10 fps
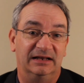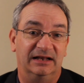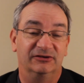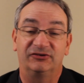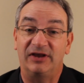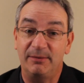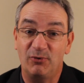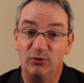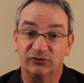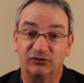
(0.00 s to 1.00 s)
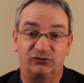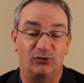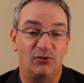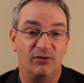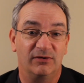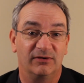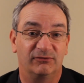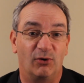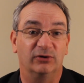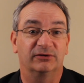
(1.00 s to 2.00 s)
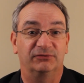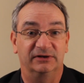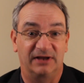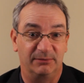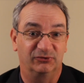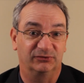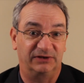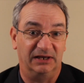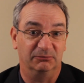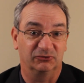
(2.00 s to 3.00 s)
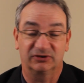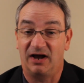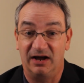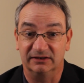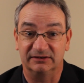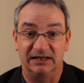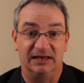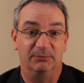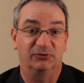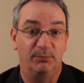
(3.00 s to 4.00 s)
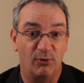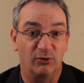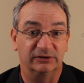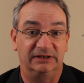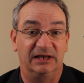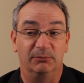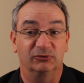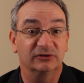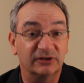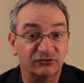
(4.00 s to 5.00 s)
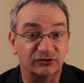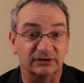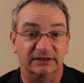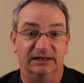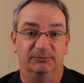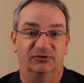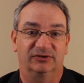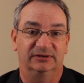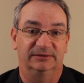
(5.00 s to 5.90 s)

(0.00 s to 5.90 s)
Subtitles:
And the same holds true for different types of games. Card games, board games, and digital games.